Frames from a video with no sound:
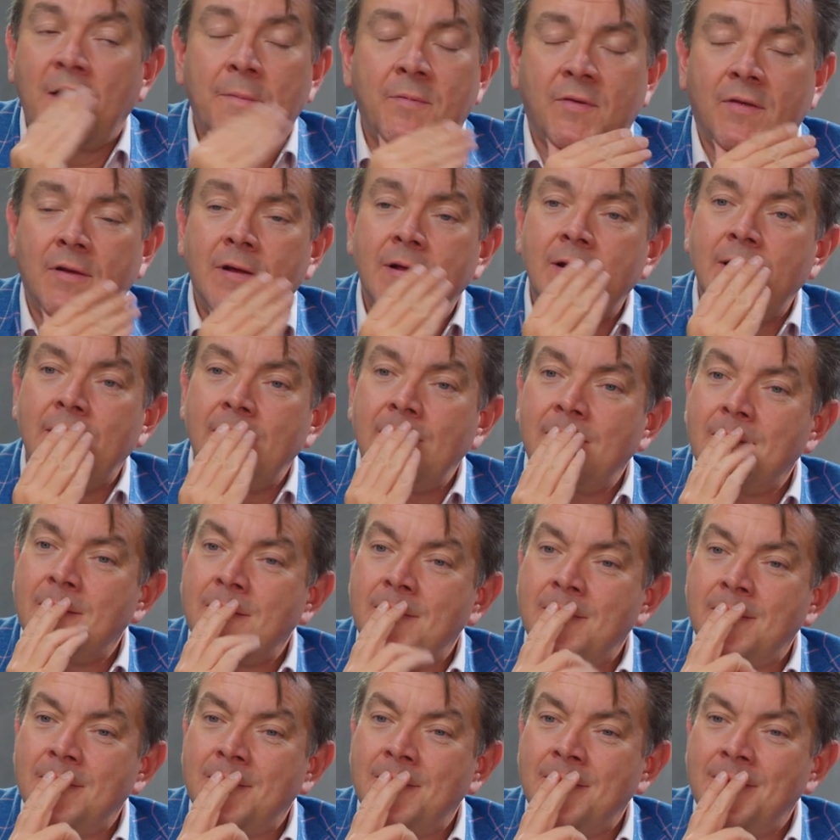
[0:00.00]
Absolutely.
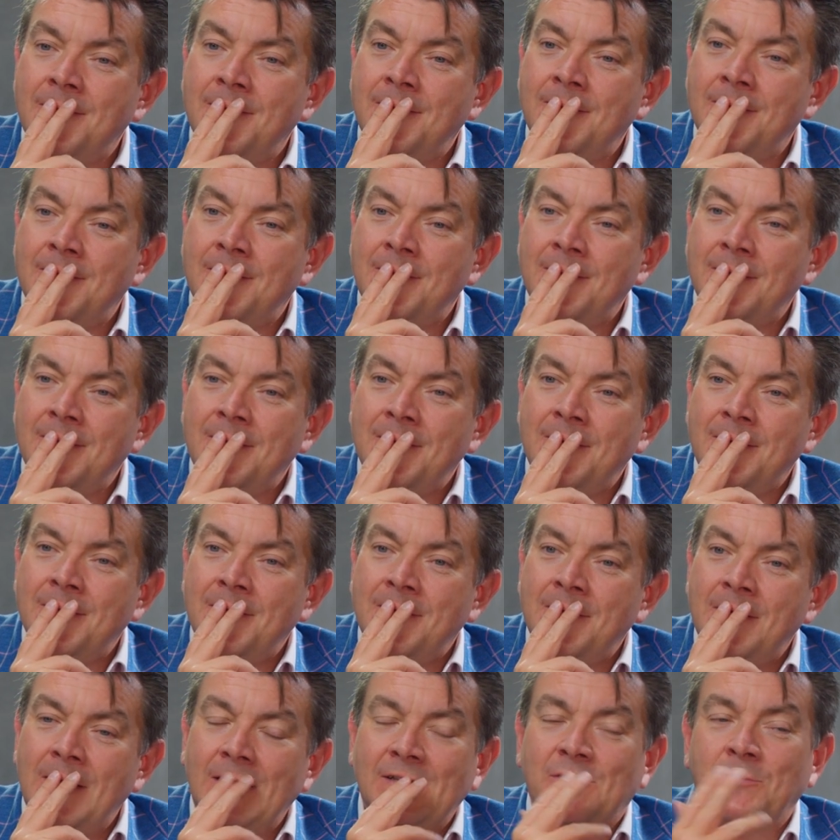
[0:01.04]

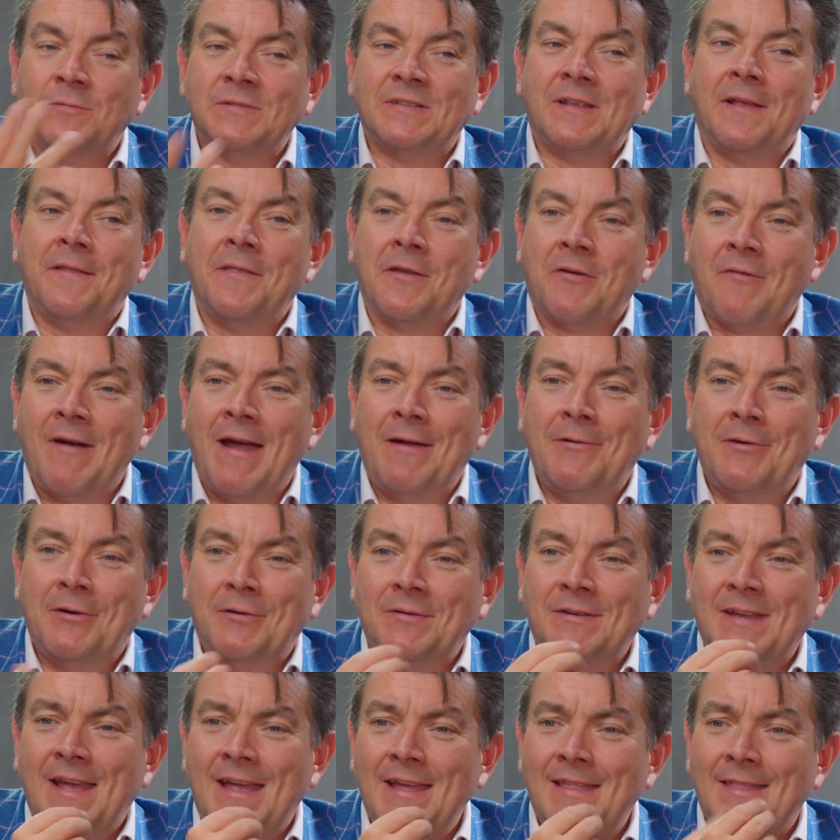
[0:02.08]
It's almost like the
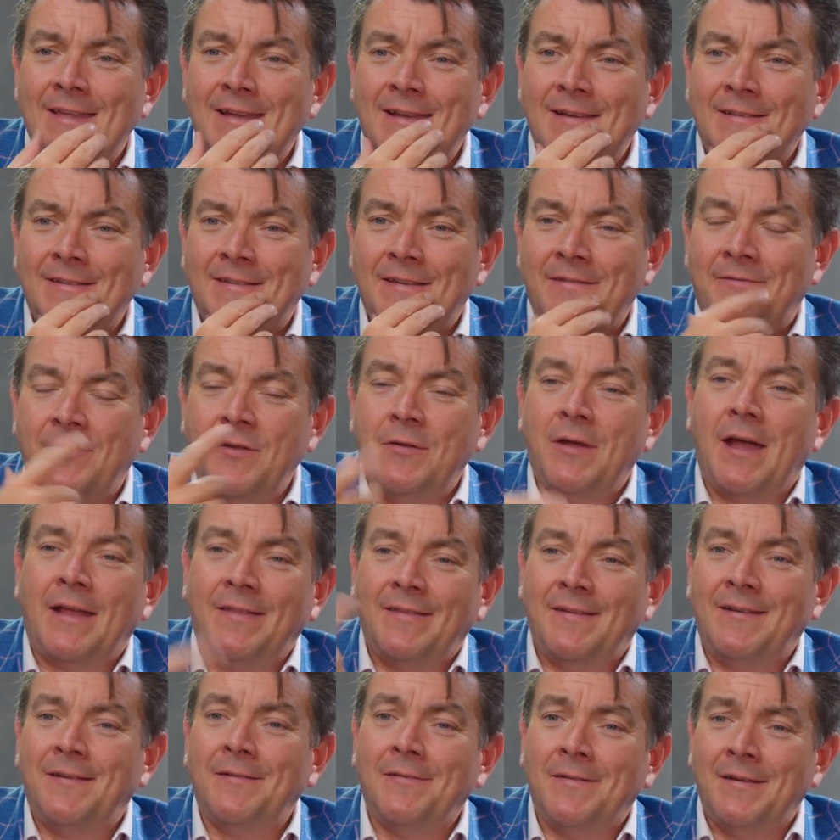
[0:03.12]
Groundhog Day thing, as if you had
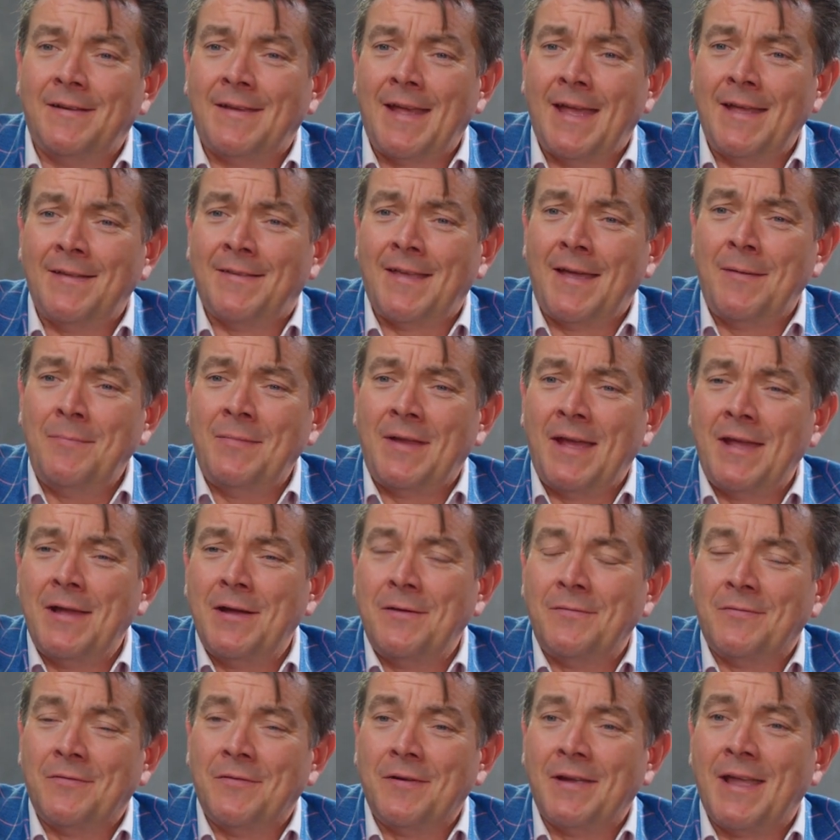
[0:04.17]
to do the same day
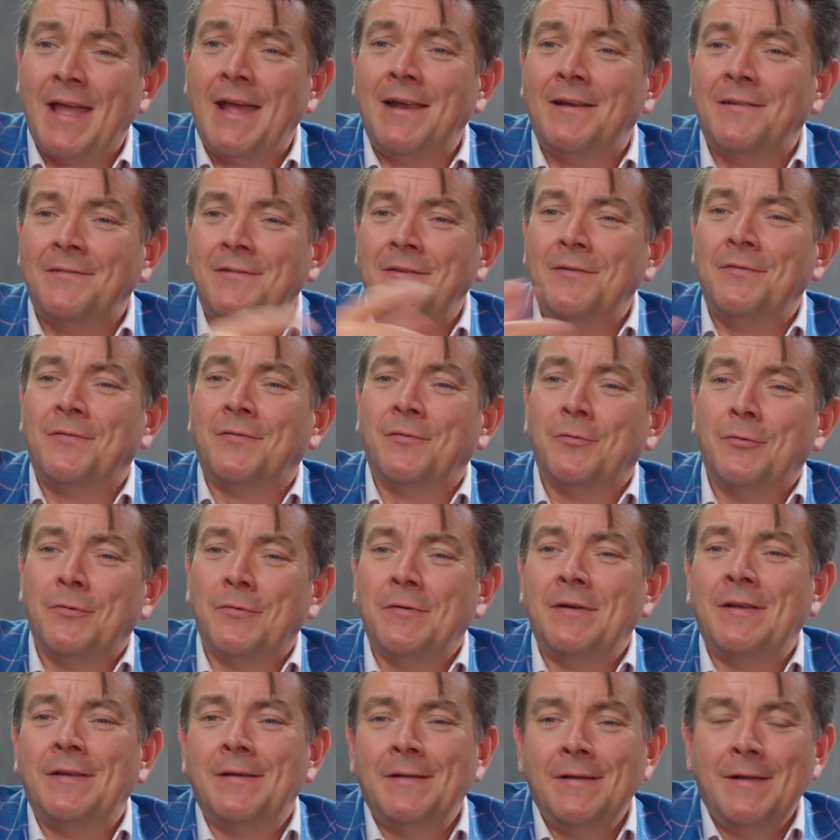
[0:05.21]
over again, as you saw
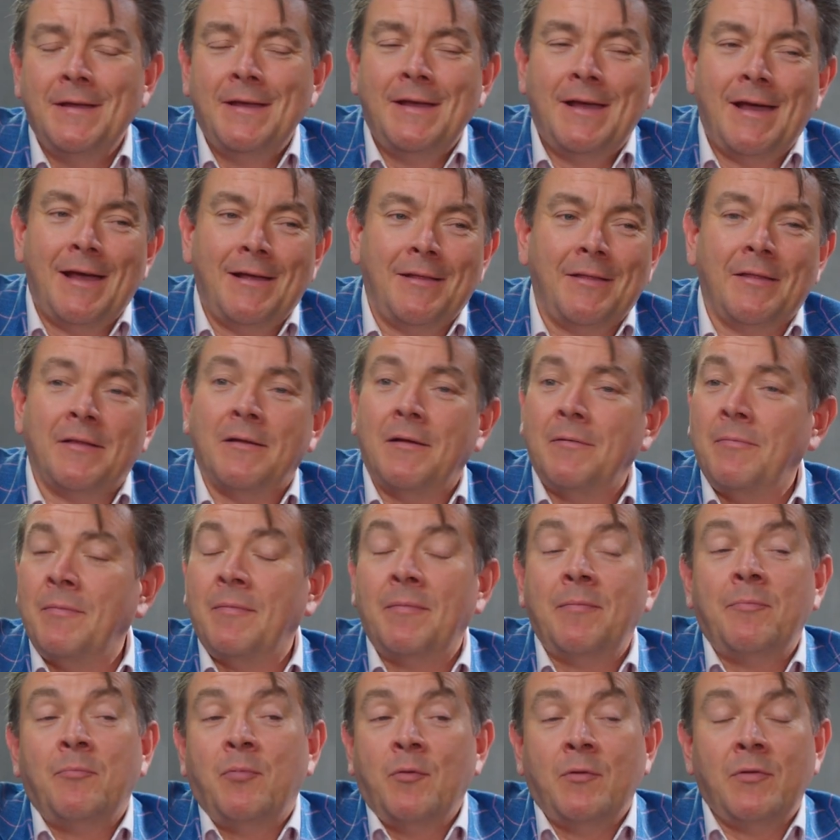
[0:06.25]
in
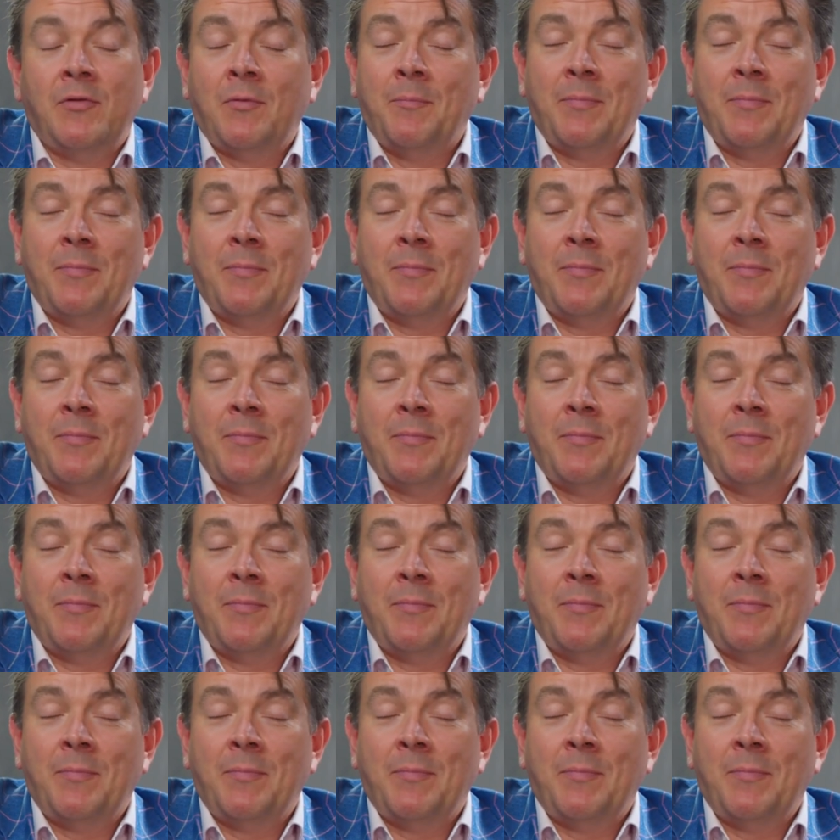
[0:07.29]
with